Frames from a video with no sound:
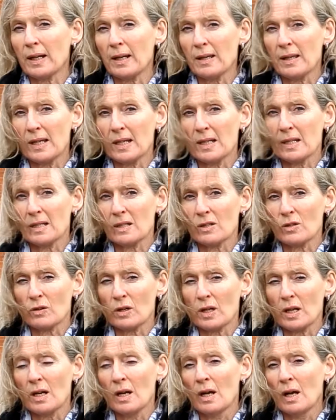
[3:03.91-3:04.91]
in the
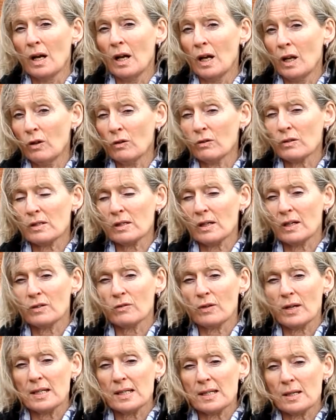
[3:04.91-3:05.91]
industry alongside
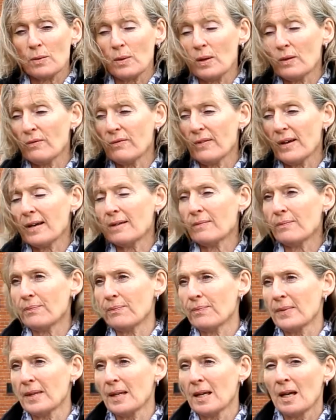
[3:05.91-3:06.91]
racing welfare.
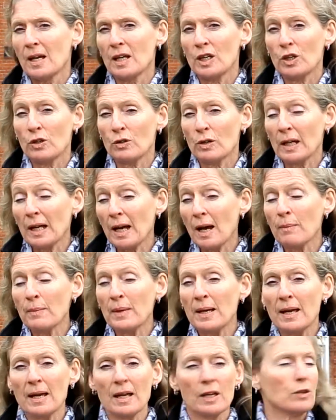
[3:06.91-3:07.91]
You can come
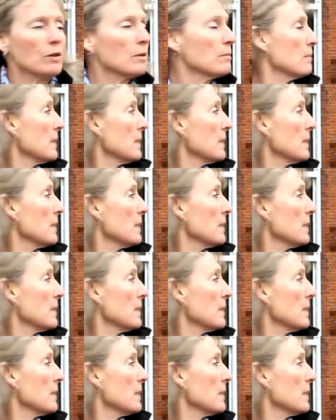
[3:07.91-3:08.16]
here, you can